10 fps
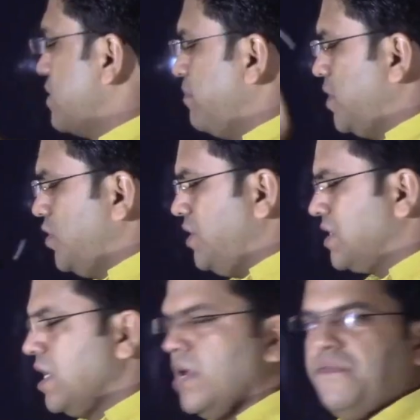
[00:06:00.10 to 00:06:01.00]
some
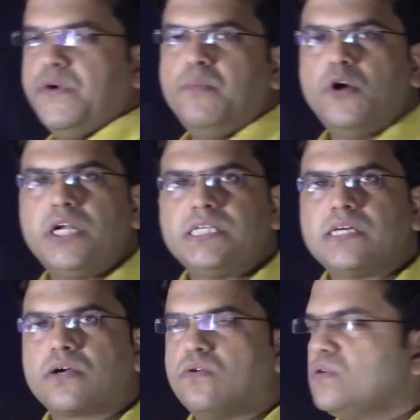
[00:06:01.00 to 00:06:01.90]
bodies, few
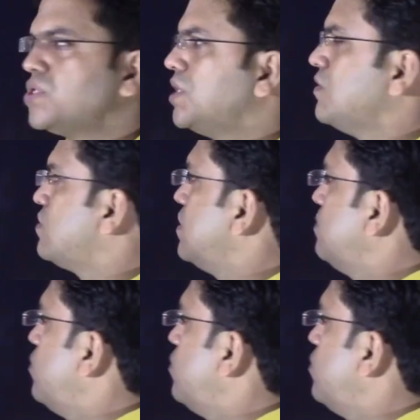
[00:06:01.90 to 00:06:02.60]
bodies are constitutional